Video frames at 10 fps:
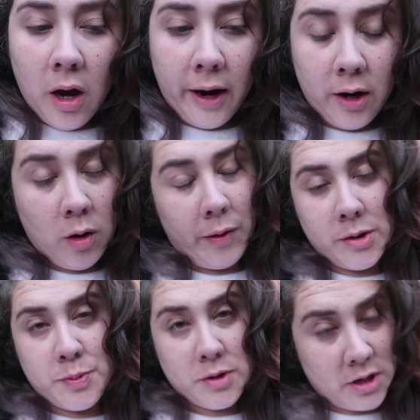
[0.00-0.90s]
I know I
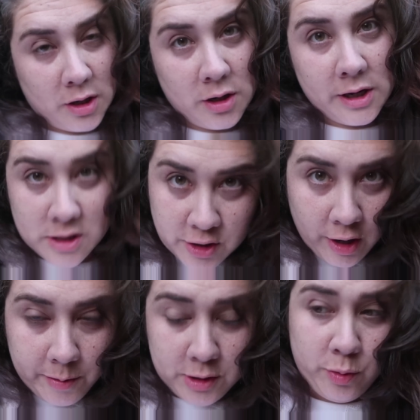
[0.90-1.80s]
was posting on
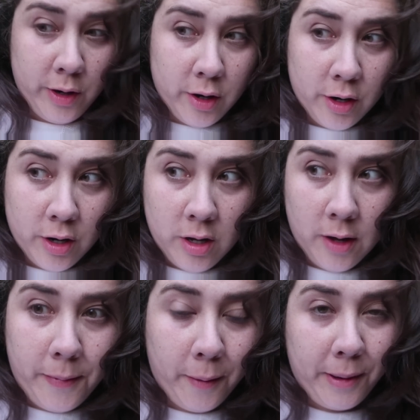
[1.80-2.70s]
Instagram and Twitter
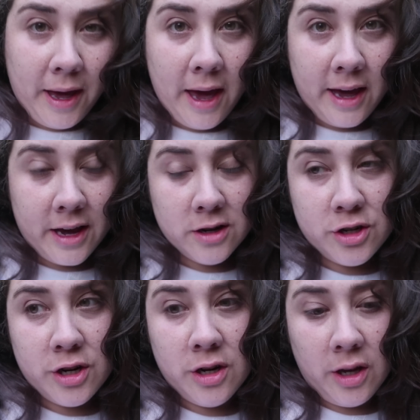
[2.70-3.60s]
about
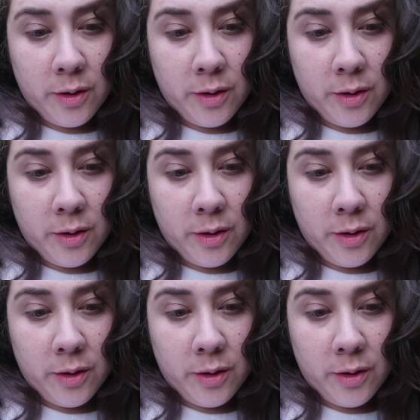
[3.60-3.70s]
Page.